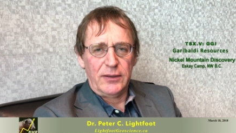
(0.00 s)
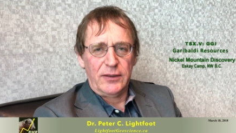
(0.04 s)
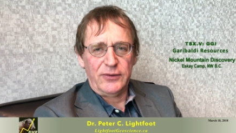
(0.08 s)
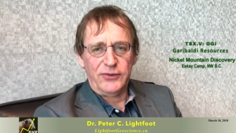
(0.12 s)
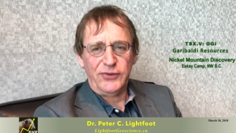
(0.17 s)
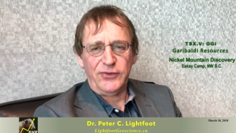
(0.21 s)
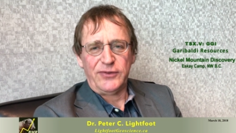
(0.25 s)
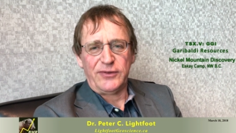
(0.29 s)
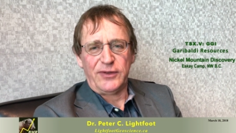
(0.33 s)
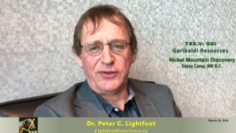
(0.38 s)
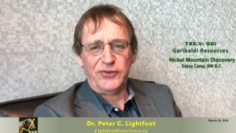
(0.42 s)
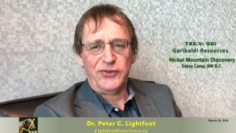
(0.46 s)

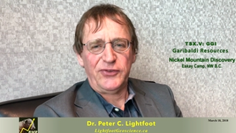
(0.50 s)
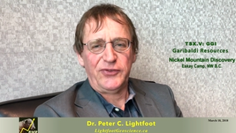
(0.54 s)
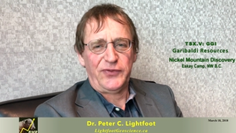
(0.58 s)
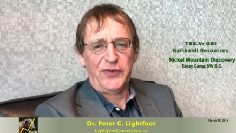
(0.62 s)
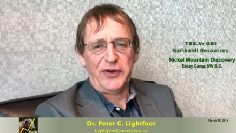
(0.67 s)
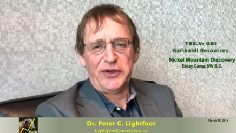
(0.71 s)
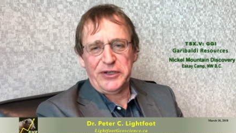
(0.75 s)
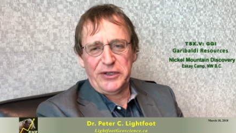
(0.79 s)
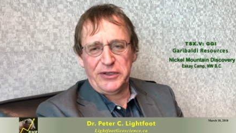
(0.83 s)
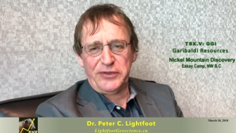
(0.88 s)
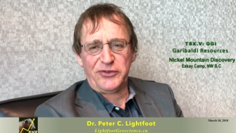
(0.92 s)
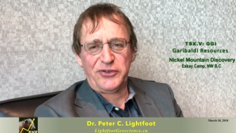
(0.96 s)
This, this is a
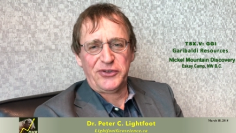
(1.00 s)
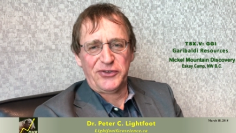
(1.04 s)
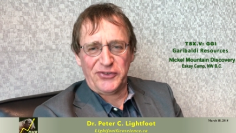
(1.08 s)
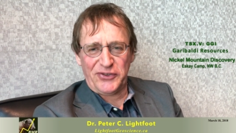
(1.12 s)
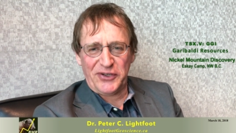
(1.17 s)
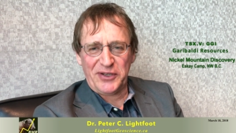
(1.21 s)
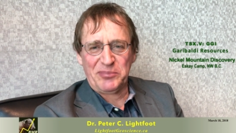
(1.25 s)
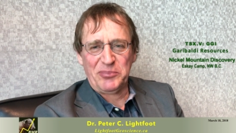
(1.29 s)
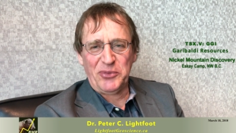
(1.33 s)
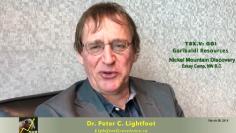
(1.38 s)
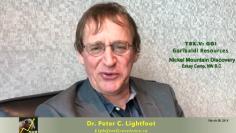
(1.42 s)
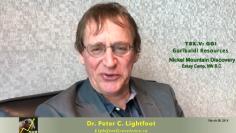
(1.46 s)
very
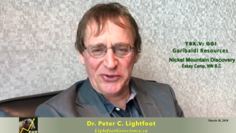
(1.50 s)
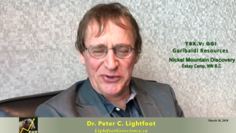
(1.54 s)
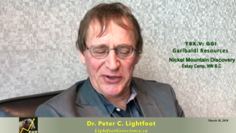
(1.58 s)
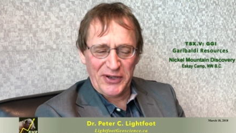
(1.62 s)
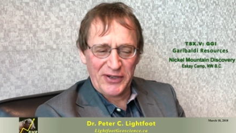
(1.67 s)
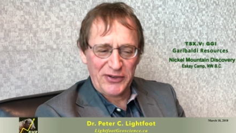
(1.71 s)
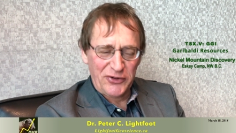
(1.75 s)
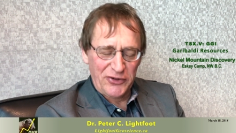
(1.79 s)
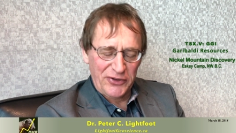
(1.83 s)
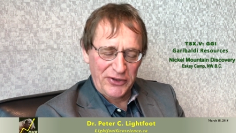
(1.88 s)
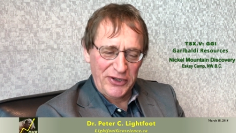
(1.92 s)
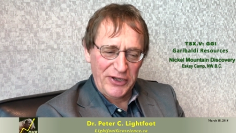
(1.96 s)
interesting
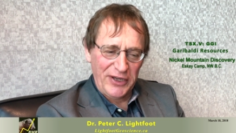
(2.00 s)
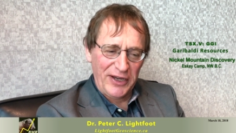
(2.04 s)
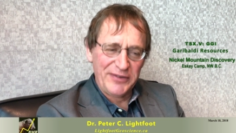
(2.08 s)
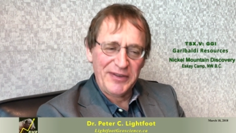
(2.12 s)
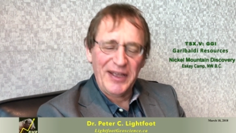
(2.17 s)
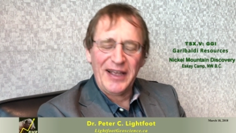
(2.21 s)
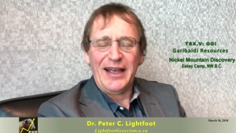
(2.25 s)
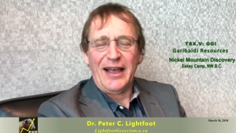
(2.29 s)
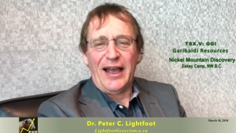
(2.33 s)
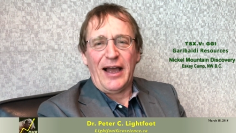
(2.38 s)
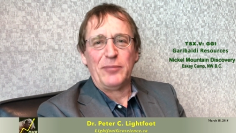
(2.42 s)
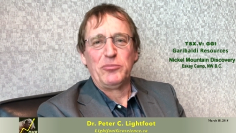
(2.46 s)
point, actually.
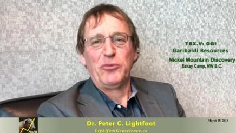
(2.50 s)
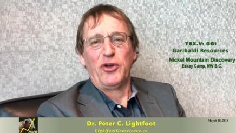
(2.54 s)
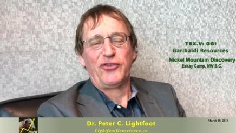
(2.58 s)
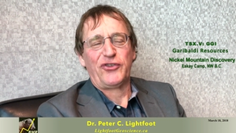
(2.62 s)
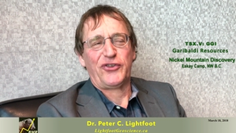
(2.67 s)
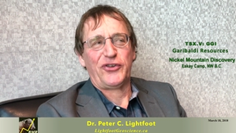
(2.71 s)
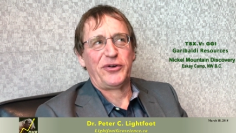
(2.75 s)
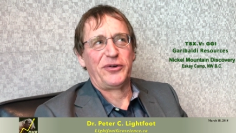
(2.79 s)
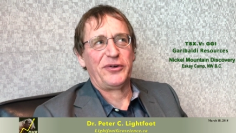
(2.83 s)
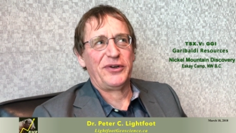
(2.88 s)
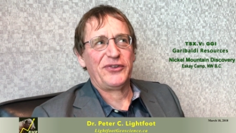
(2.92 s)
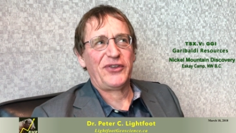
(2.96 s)
I, am
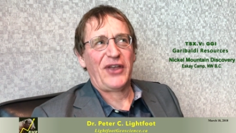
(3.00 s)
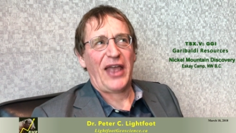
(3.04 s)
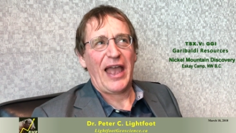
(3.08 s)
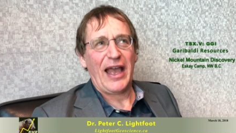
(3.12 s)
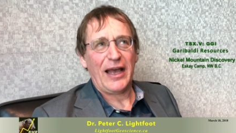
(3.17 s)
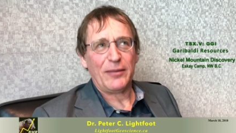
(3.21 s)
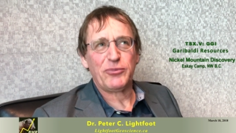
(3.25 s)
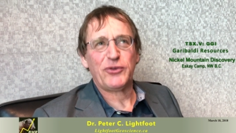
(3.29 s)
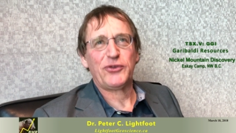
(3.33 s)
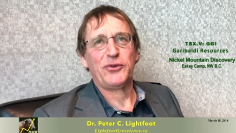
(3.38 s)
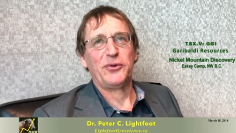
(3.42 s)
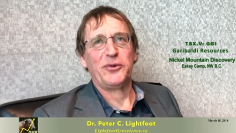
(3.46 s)
not sure it's
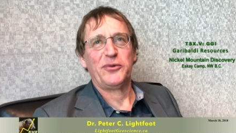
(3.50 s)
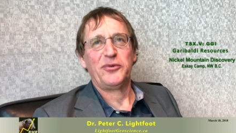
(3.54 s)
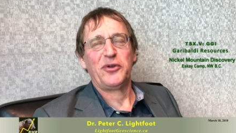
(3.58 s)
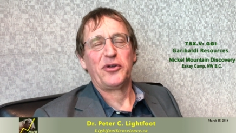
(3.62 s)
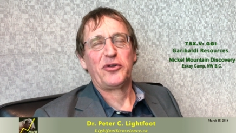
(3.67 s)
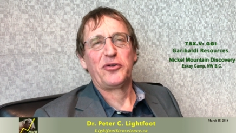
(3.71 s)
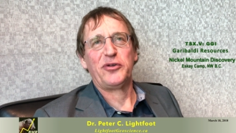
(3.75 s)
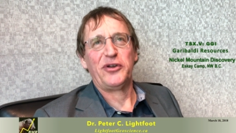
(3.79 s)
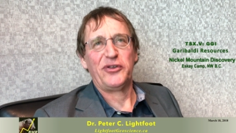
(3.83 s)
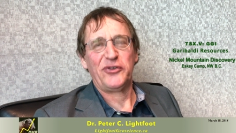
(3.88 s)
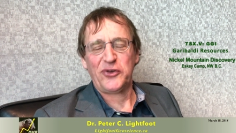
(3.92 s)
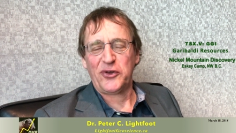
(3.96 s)

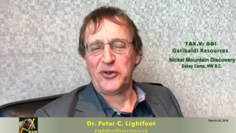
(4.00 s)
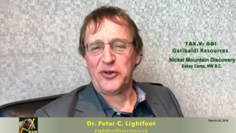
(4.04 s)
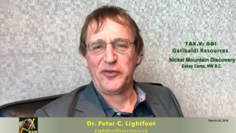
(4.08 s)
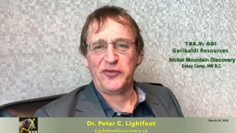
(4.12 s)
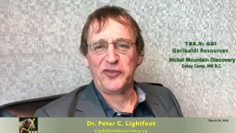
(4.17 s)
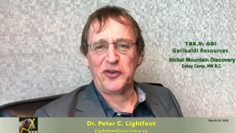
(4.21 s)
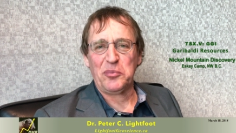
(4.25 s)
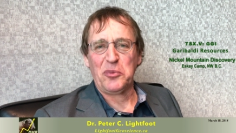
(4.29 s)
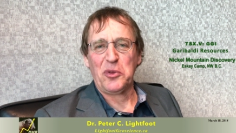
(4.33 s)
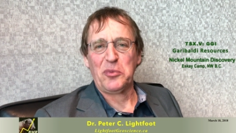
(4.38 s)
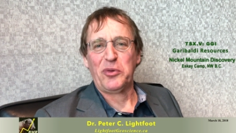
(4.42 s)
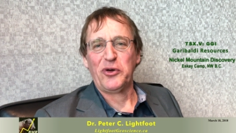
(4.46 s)
absolutely critical
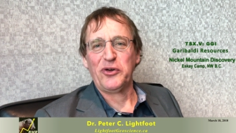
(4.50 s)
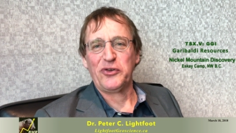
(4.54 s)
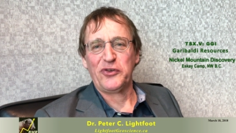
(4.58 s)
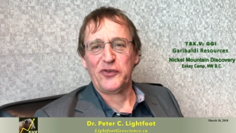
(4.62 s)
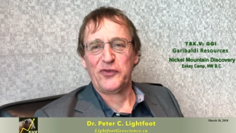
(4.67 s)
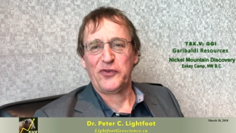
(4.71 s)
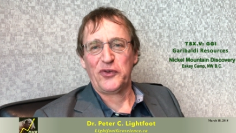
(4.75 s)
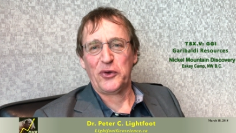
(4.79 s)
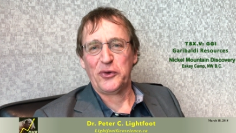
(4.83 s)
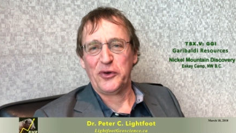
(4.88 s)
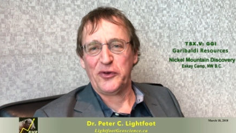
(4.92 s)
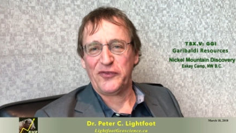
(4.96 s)
from the
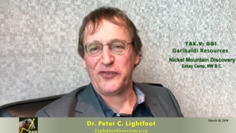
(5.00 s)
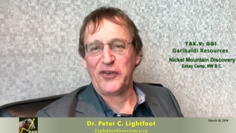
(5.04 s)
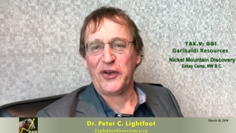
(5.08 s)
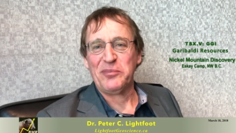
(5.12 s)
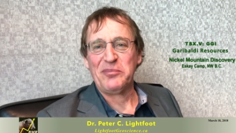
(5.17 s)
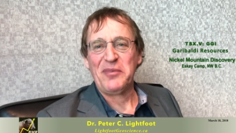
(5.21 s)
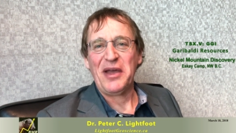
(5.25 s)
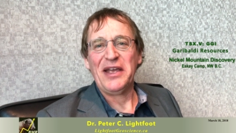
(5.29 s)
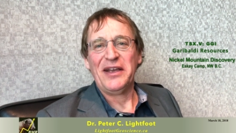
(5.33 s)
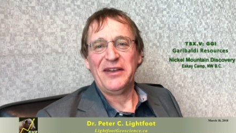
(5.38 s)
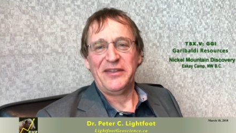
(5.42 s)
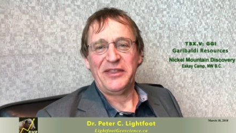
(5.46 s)
point of view of
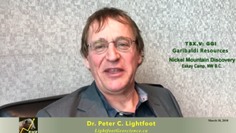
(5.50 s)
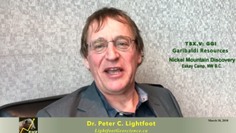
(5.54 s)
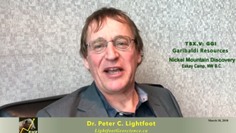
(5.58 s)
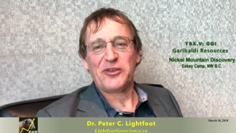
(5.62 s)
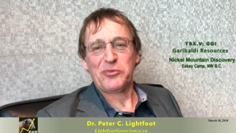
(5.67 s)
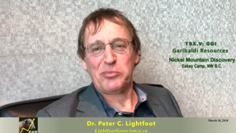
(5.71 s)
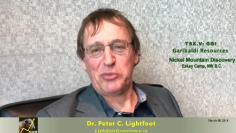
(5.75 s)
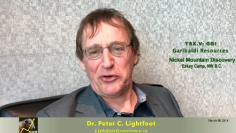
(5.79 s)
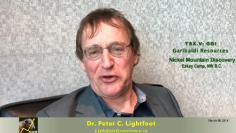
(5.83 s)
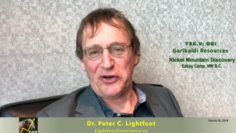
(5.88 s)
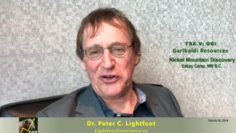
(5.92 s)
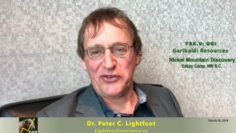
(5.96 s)
um, the
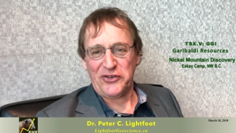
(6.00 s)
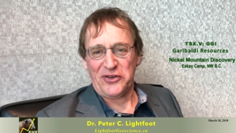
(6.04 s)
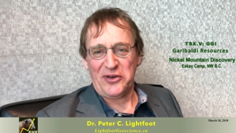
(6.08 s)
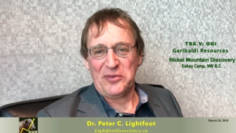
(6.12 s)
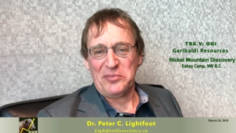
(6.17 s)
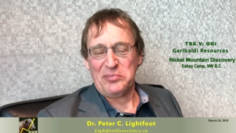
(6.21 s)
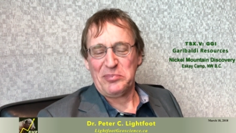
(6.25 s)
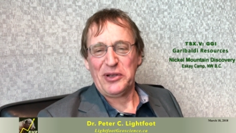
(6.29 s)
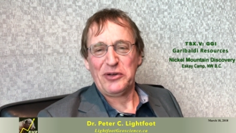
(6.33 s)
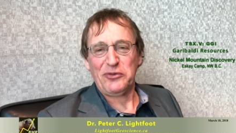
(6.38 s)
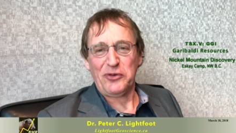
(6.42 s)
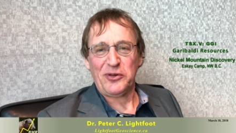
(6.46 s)

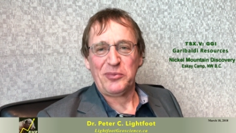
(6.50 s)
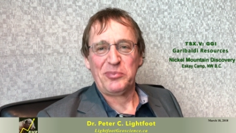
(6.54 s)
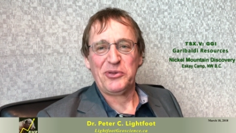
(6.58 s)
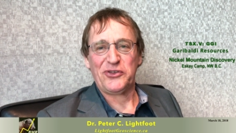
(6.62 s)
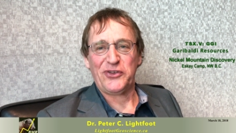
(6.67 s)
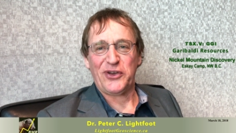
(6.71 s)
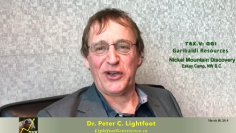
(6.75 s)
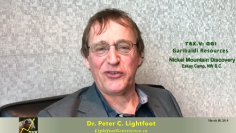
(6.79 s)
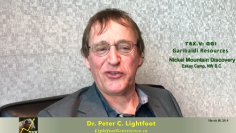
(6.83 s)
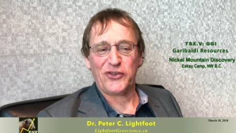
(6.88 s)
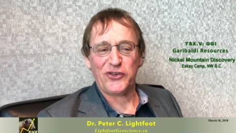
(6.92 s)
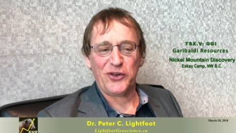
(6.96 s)
exploration and mineral
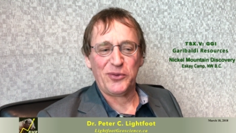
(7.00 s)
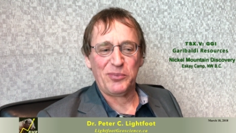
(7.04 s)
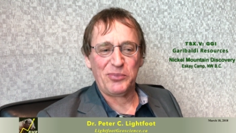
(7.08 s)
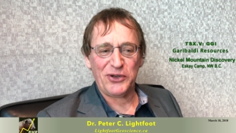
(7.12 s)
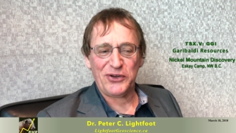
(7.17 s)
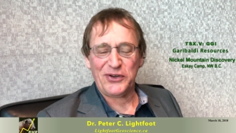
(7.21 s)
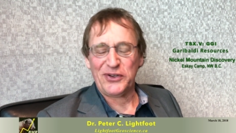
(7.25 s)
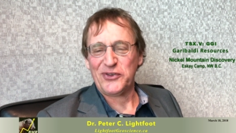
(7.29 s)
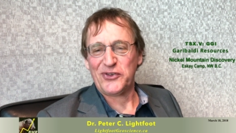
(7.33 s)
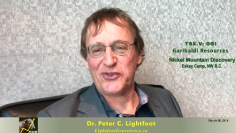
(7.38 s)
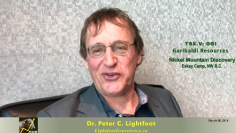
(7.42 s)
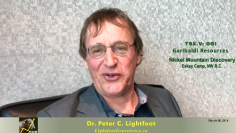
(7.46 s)
potential,
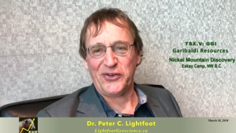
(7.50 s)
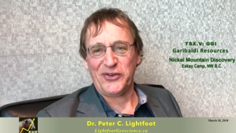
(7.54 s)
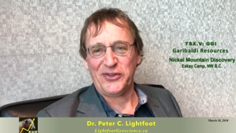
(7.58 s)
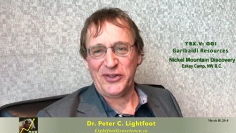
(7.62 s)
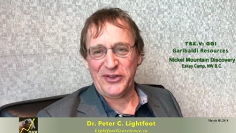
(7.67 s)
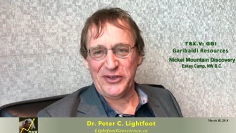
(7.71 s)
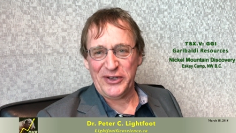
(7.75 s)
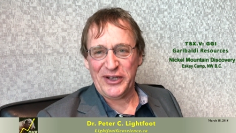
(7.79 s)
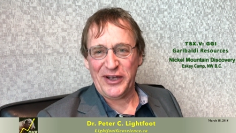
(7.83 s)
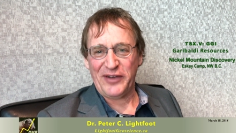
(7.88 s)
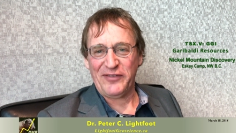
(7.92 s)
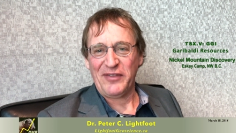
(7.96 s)
but it's
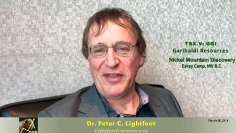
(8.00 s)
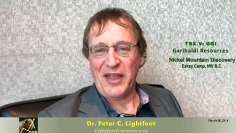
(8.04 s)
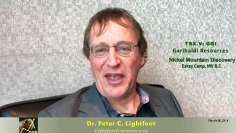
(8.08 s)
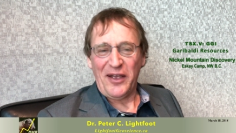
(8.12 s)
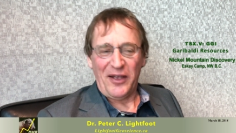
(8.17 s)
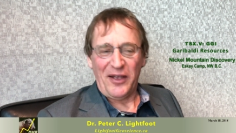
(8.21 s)
certainly, a,